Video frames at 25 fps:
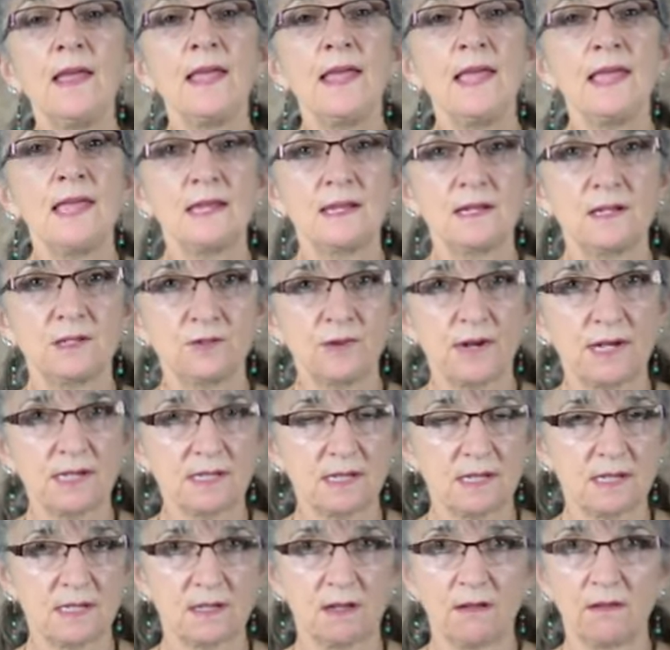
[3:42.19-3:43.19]
it
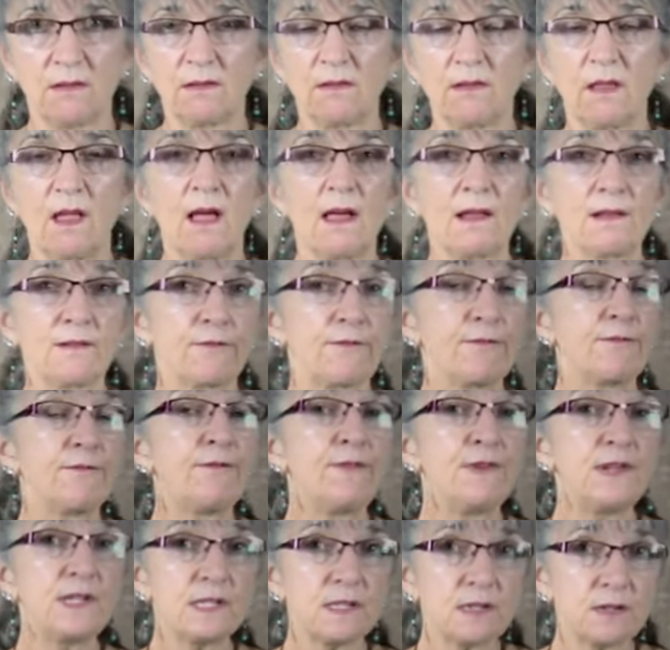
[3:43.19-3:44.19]
addresses a lot of
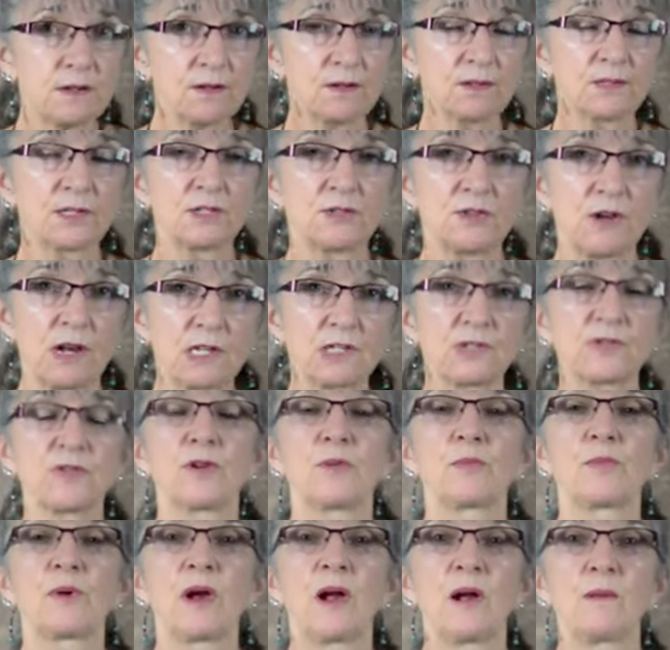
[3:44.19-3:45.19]
physical
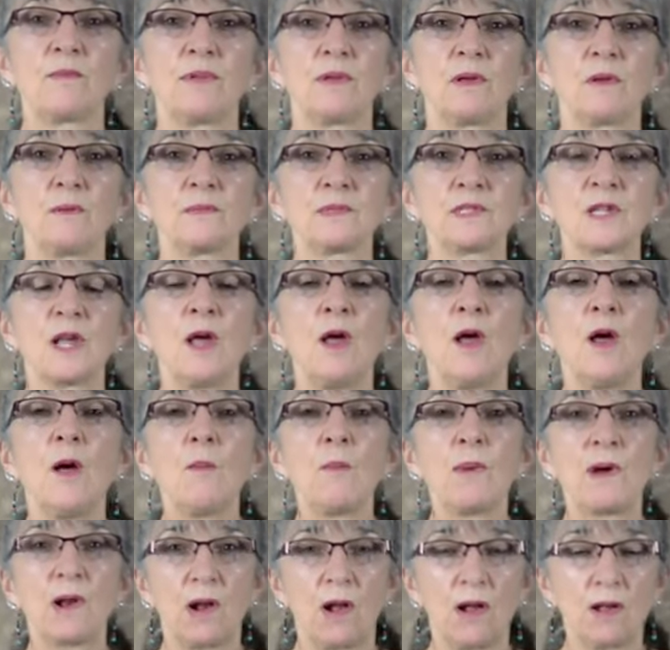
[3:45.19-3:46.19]
structural problems,
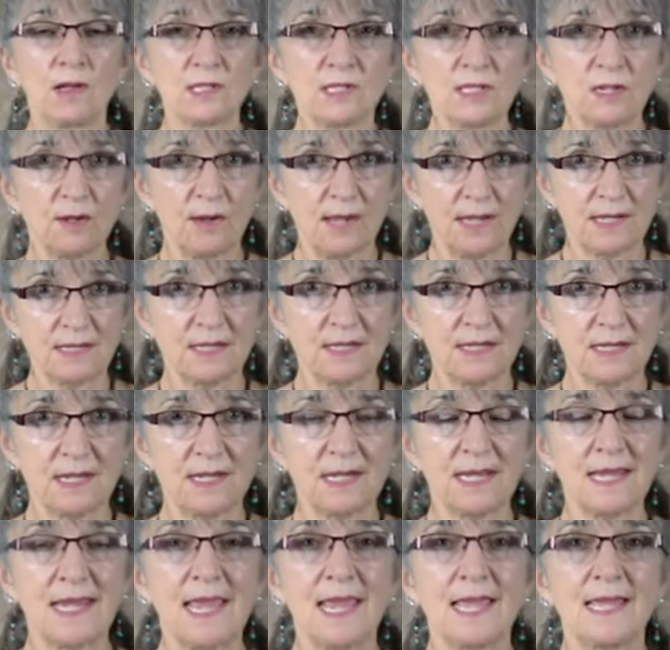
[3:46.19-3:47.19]
but also, as is
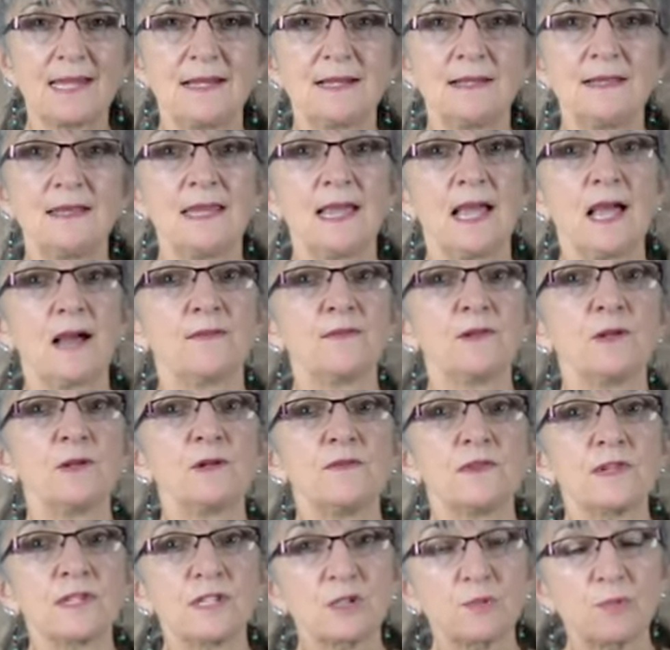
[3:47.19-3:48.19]
indicated, the avenue
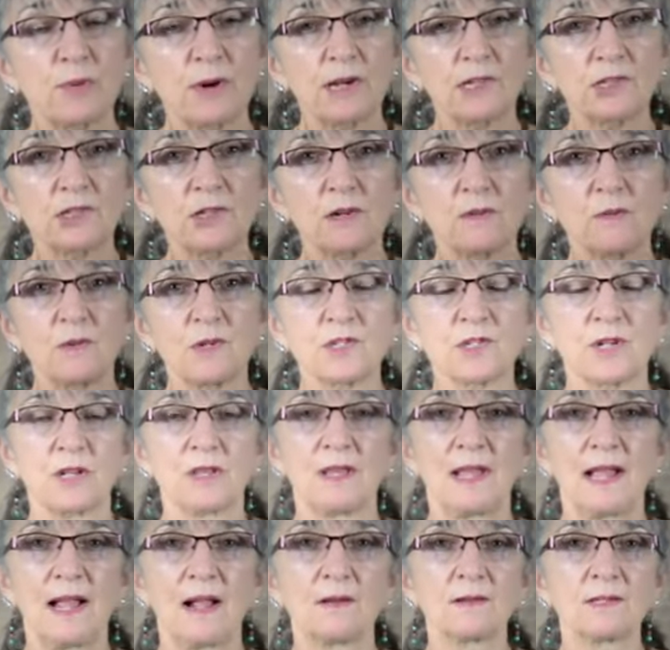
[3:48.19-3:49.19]
of expression, which
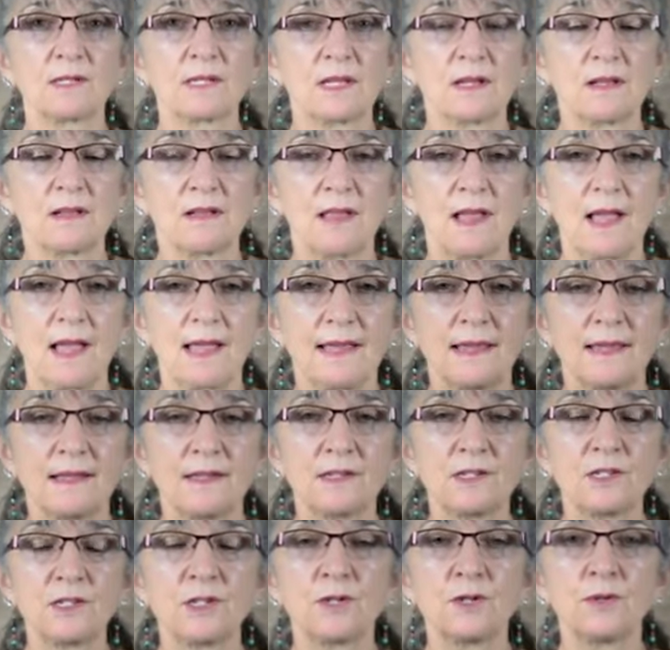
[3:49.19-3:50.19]
allows the client
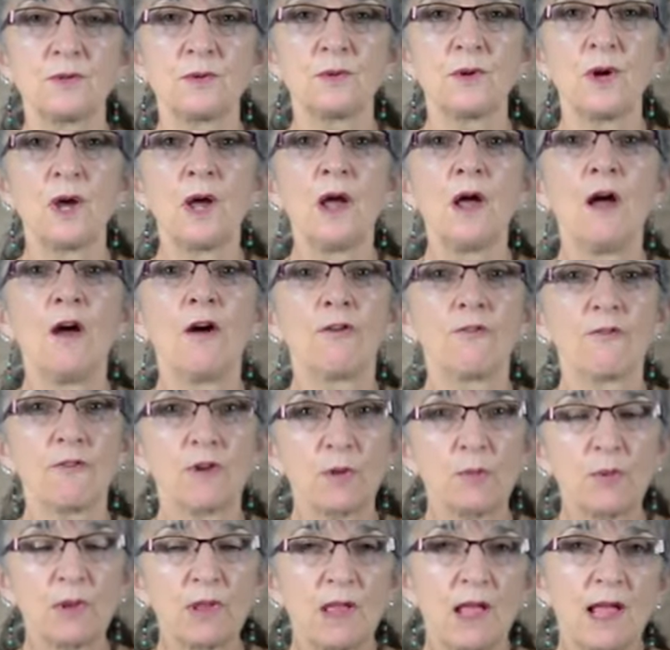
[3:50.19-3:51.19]
to
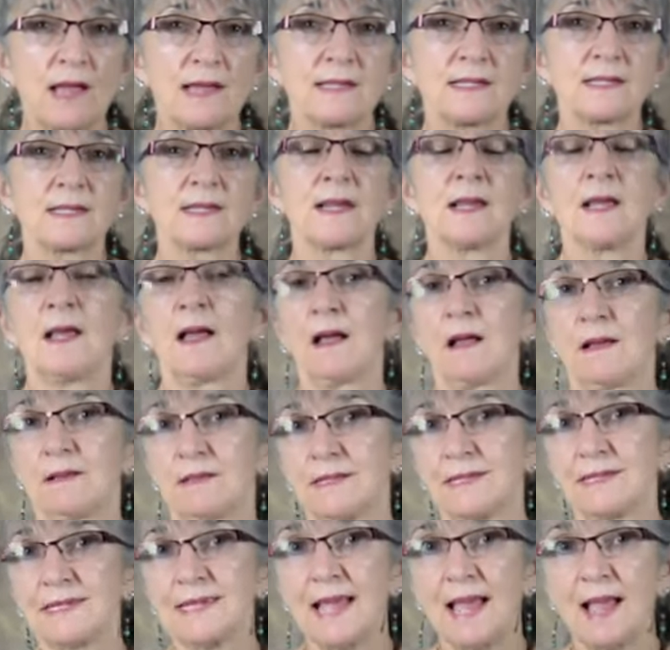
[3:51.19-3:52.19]
verbalize
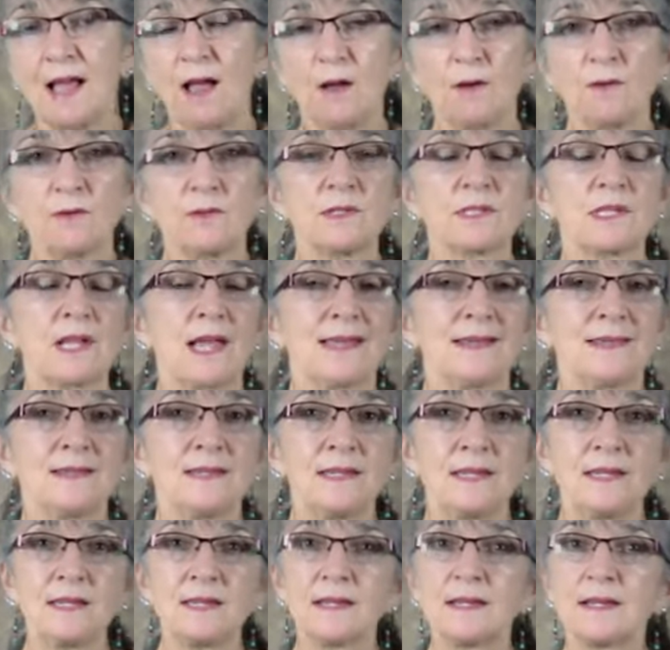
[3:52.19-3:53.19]
sounds,
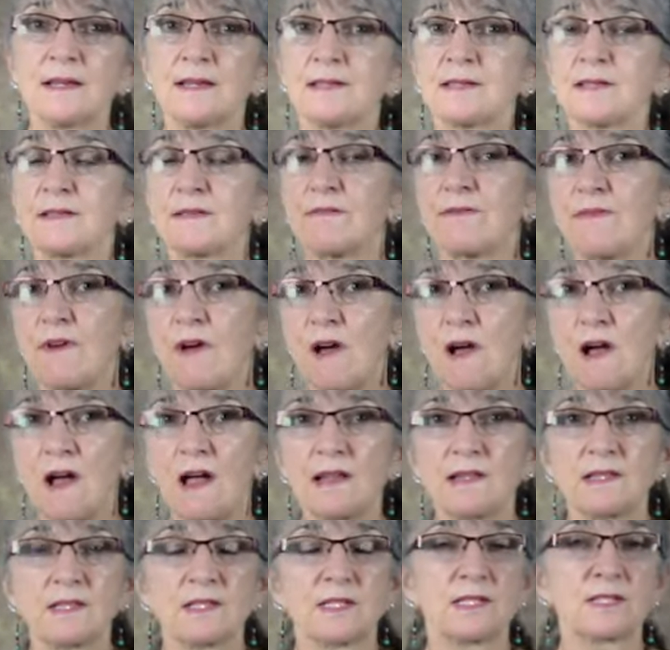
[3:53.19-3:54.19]
ideas,
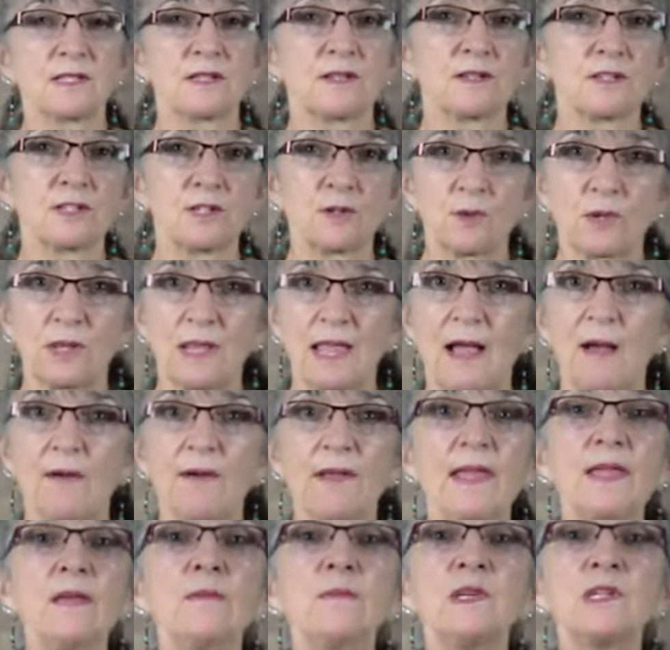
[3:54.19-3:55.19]
thoughts, to
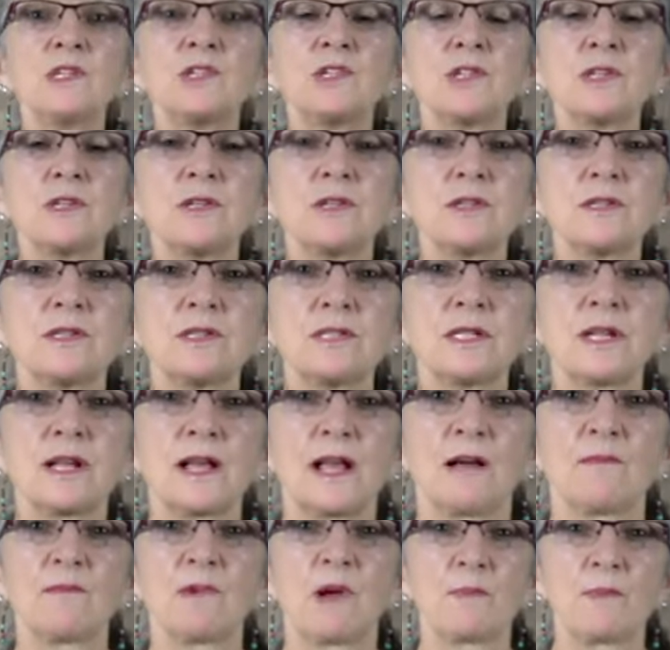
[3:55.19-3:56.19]
allow images to
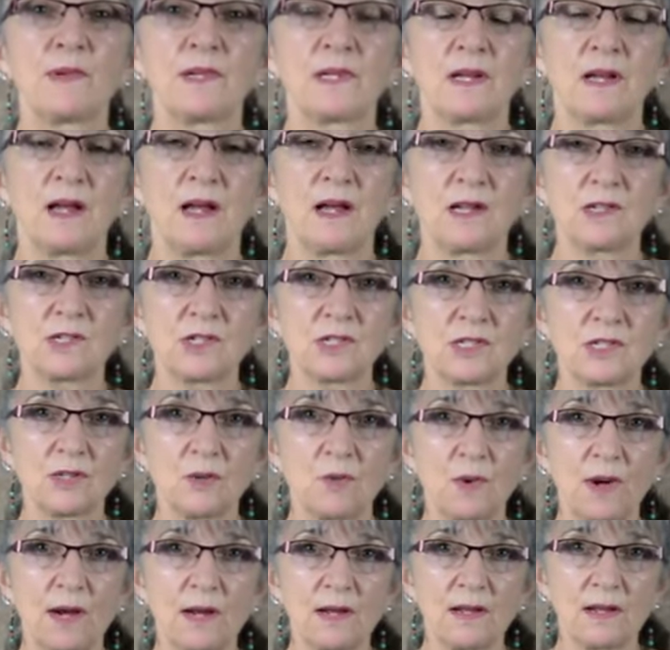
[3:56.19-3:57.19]
come up into conscious
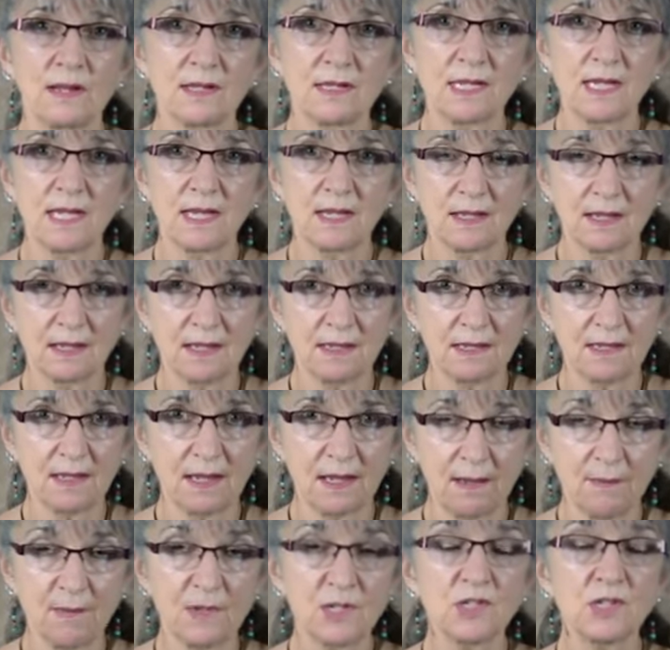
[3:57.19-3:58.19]
awareness, healing
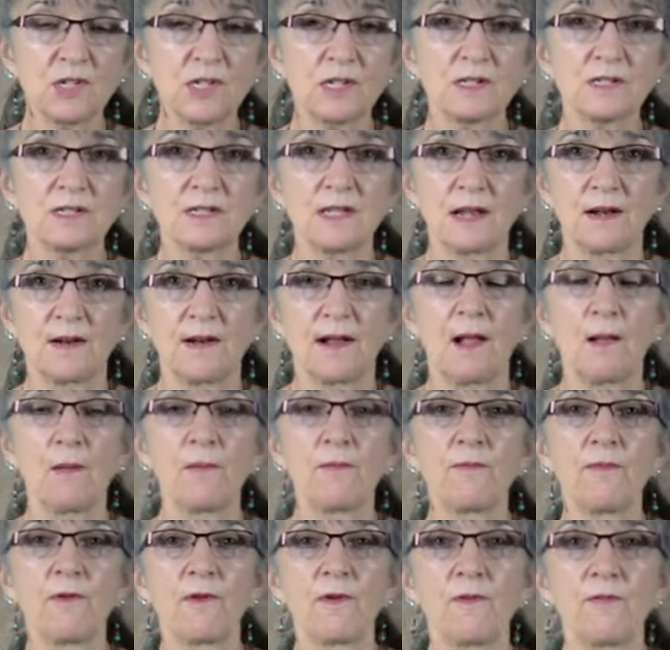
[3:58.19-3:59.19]
images that are
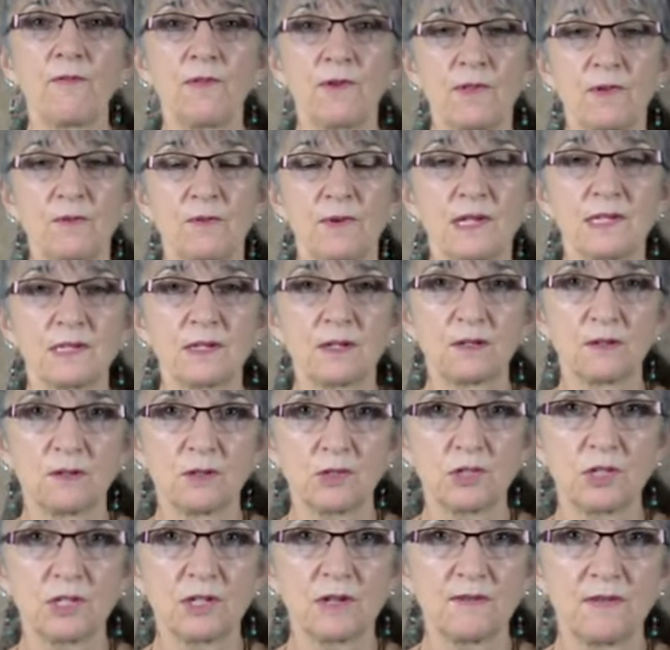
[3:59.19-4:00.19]
helpful for the resolution